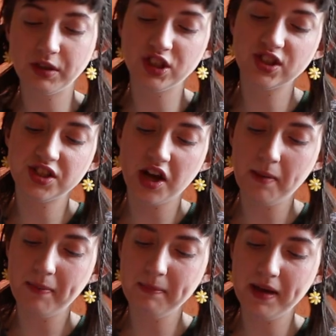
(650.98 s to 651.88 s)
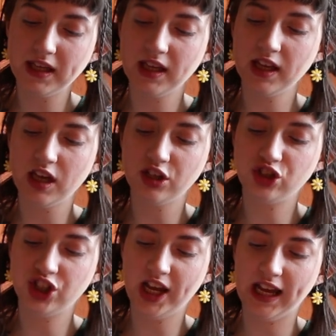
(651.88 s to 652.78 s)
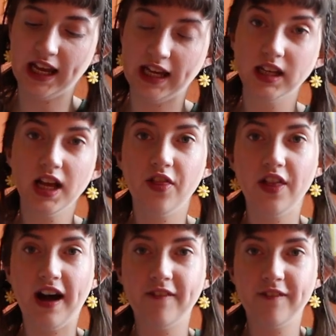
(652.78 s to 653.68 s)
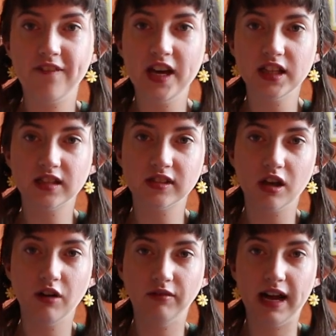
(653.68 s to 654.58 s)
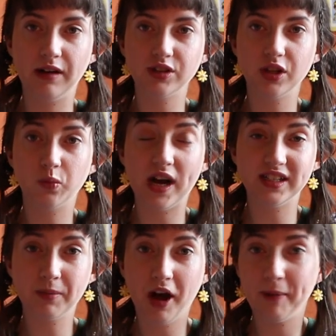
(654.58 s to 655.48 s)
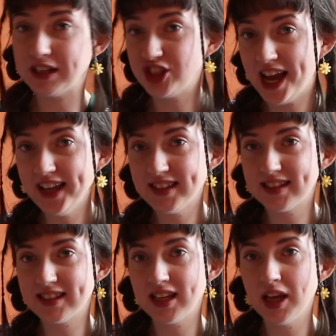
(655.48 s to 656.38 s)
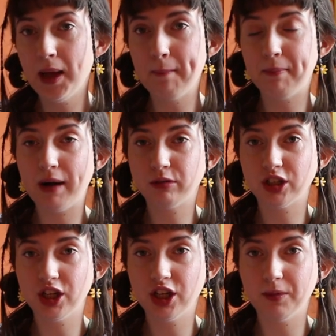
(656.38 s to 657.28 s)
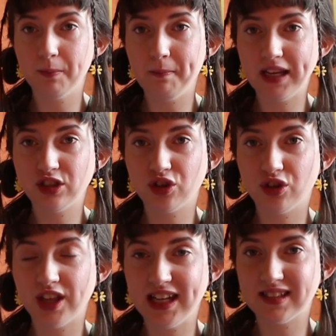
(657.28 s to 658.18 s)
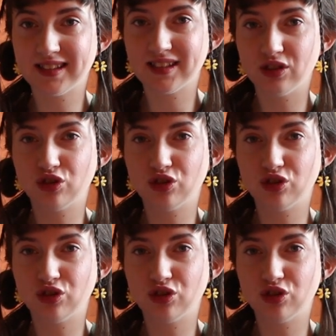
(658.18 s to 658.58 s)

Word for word: I'm going to start by making a chain that fits around the widest part of my chest, but I'm going to make sure that it's